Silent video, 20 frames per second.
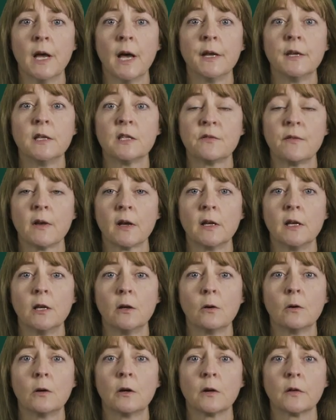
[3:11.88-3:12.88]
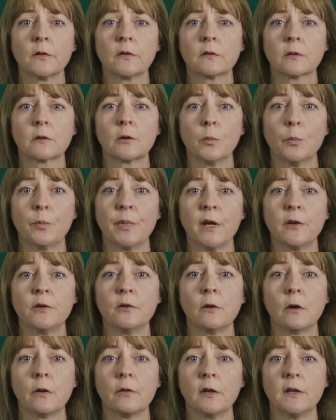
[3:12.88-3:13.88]
and it's fairly low cost compared
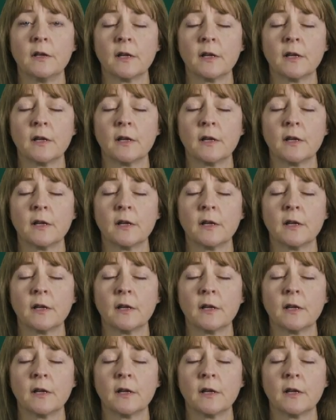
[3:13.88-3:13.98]
to other